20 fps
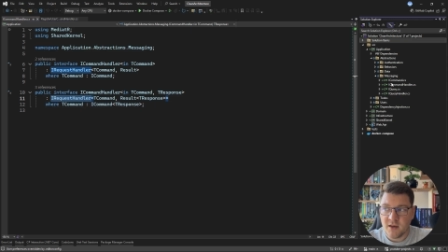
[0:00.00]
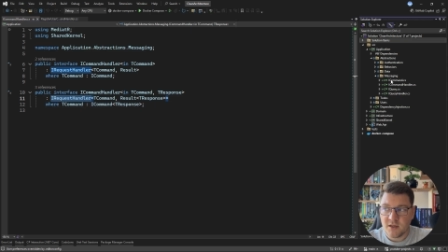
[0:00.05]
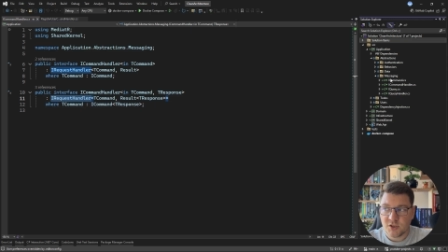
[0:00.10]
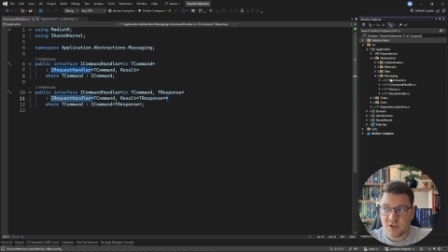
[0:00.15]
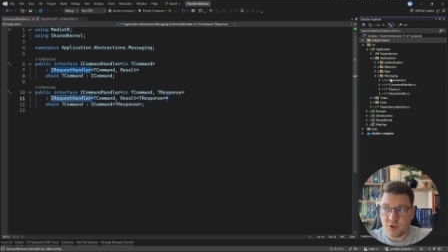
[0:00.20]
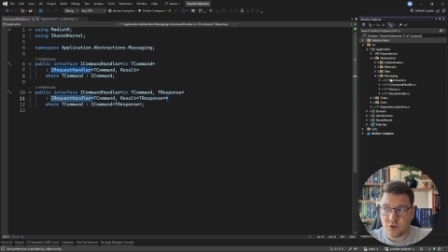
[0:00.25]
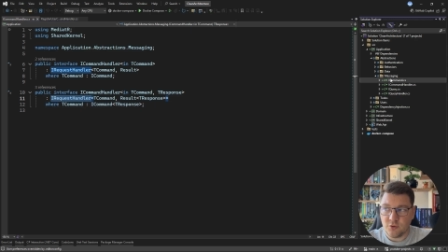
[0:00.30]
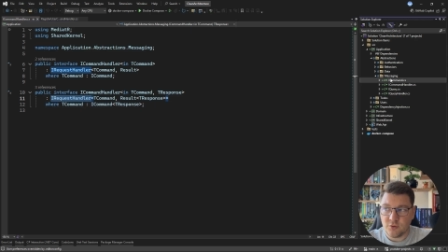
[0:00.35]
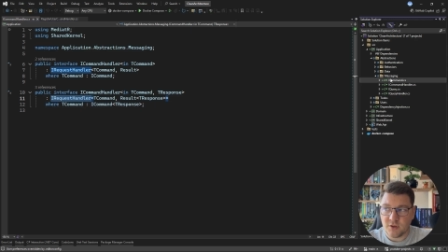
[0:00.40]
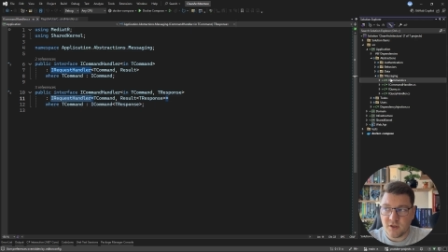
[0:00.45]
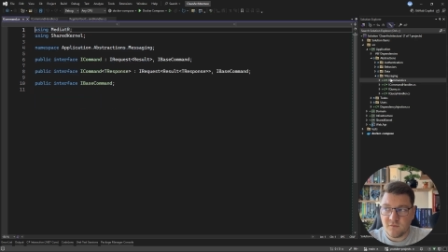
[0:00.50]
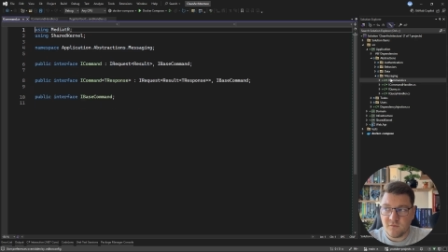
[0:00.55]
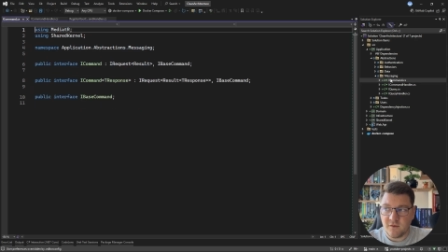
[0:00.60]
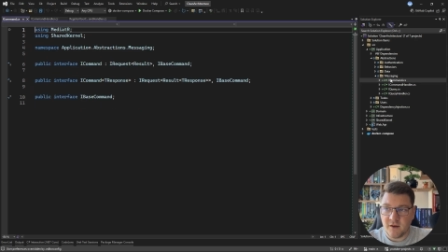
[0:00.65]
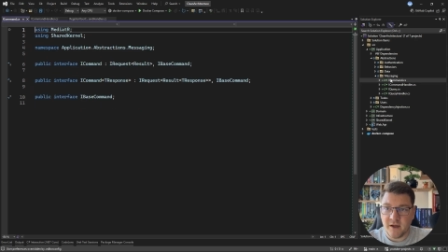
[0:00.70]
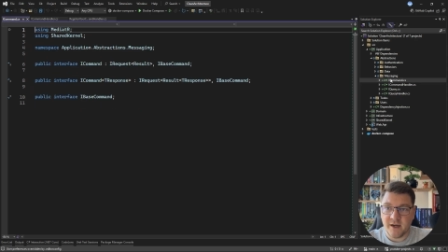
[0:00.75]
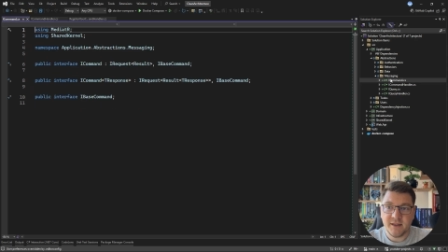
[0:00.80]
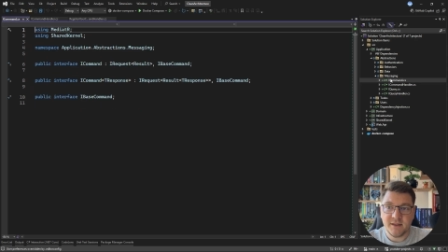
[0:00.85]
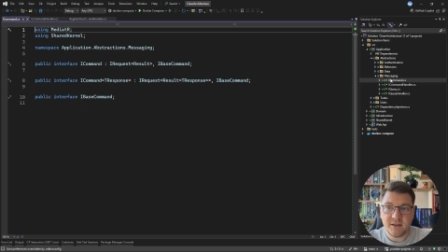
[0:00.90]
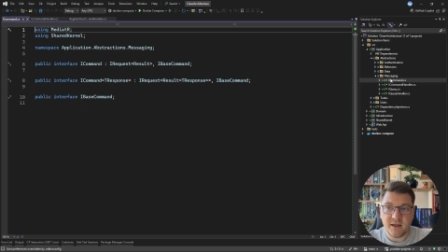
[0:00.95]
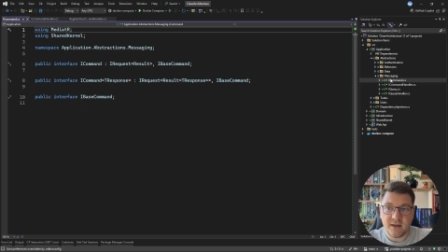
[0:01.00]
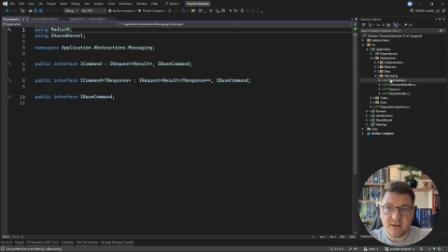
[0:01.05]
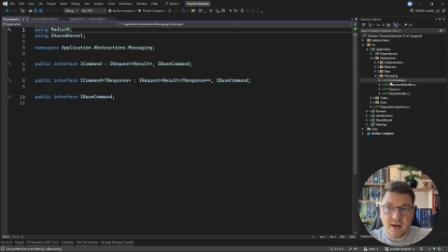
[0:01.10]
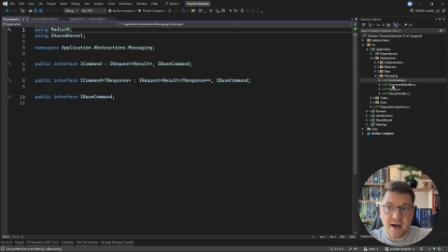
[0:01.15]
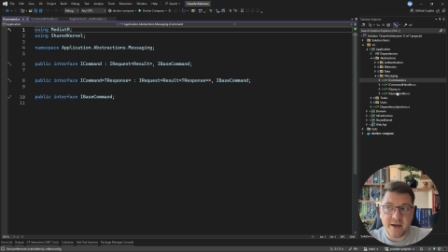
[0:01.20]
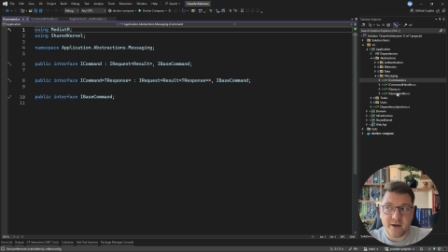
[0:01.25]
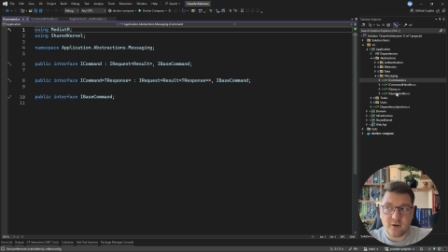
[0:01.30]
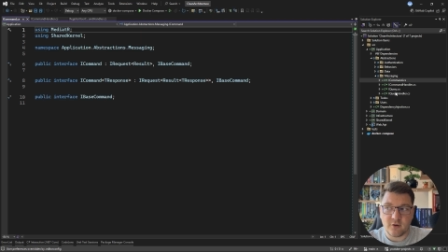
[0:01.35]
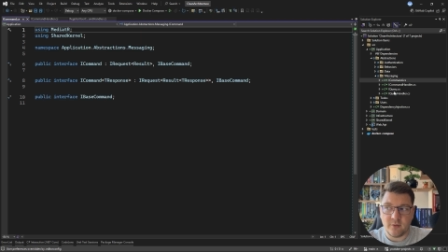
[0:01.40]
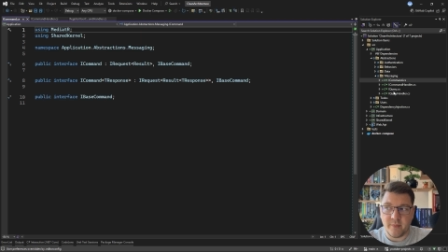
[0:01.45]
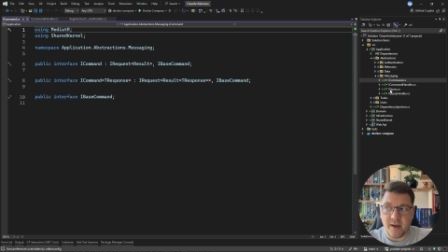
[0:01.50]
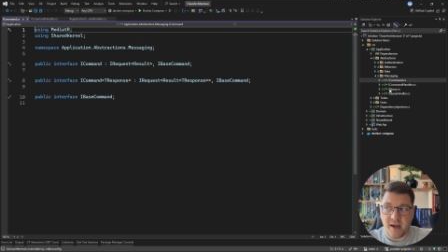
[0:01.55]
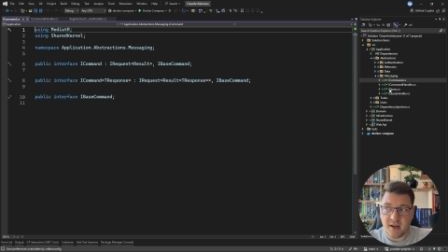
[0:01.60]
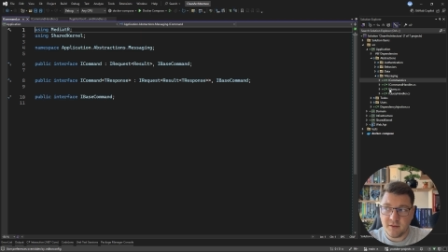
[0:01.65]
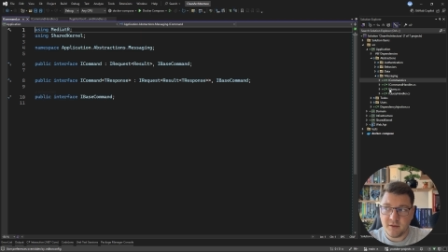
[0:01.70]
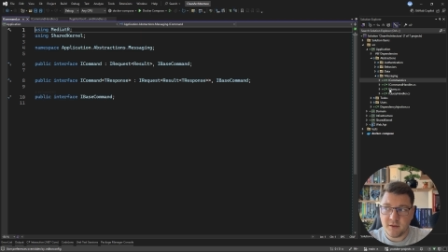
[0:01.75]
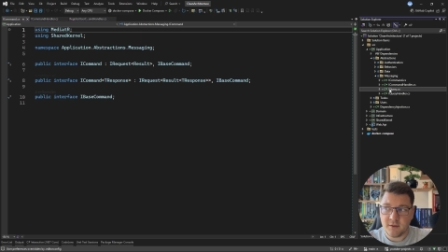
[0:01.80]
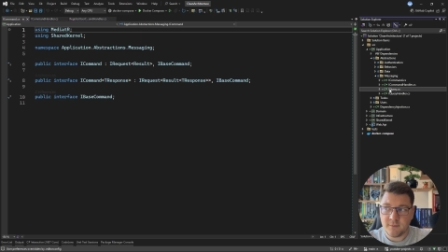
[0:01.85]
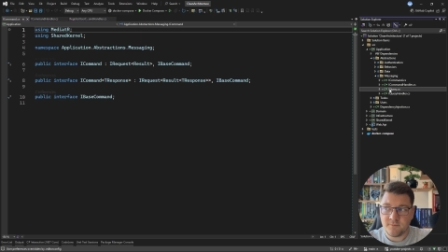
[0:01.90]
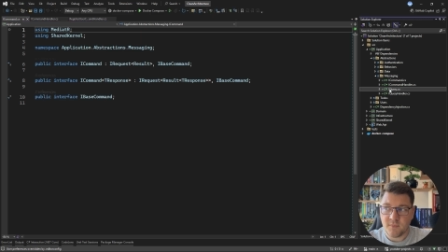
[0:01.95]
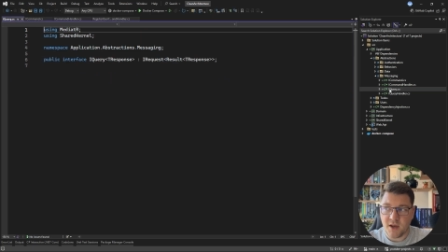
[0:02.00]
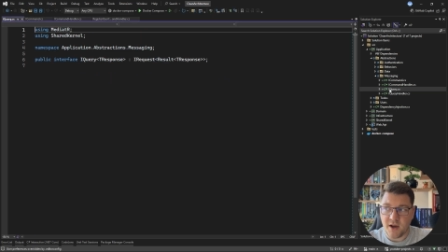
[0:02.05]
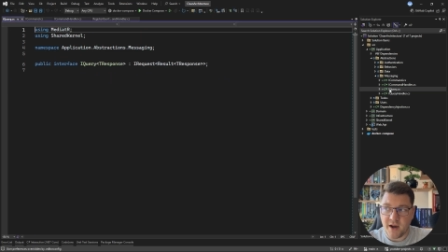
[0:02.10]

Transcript: So you can find iCommand,